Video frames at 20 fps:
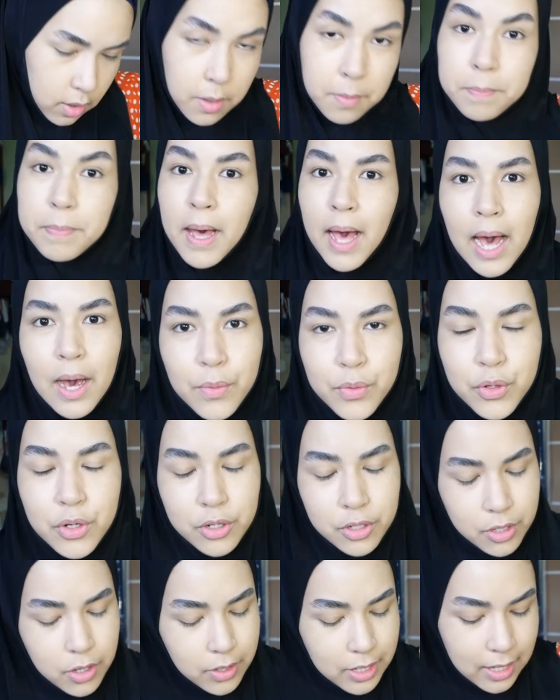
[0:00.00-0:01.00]

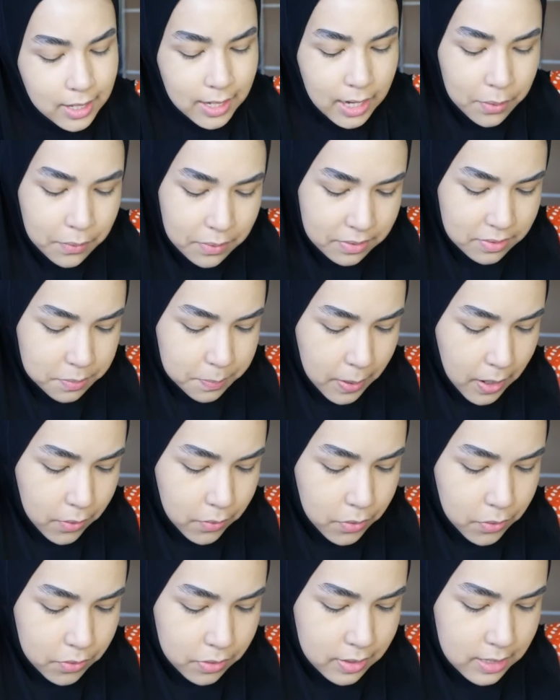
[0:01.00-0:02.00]
Powder. Okay, now it's
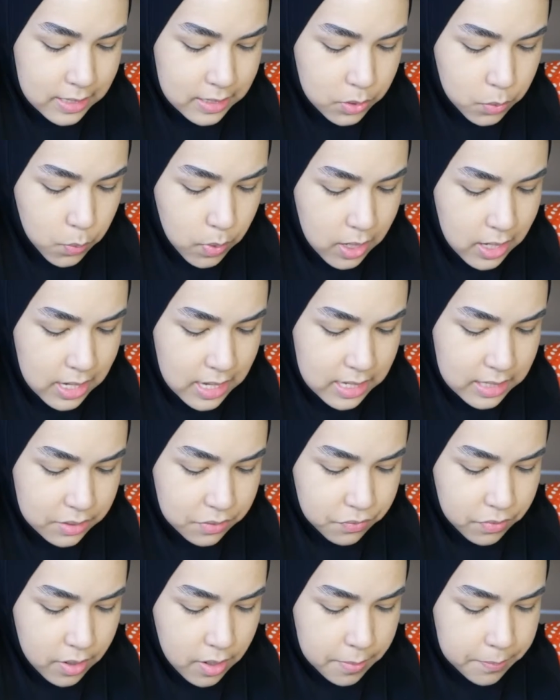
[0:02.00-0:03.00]
powder. This one is
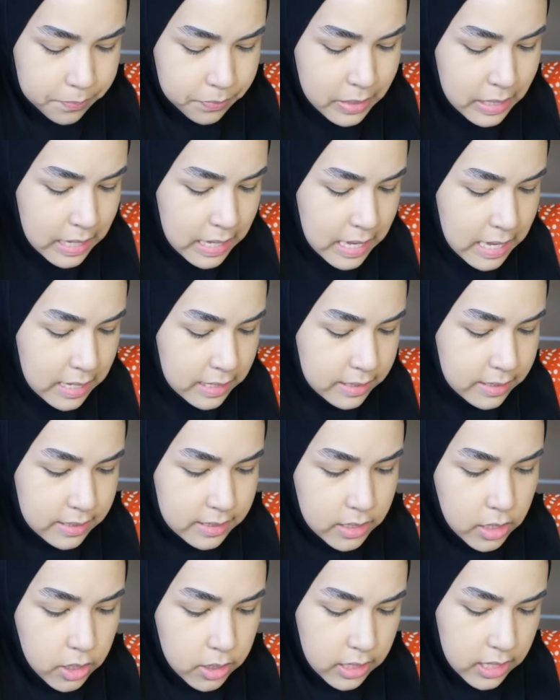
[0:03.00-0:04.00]
from
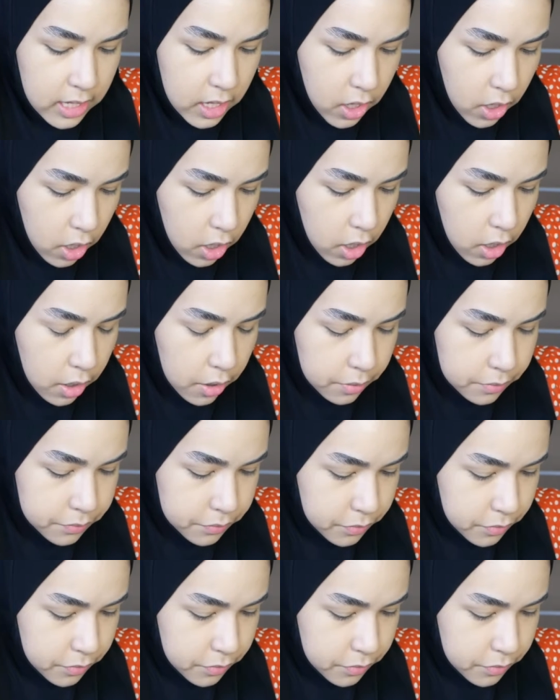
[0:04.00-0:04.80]
Silkygirl.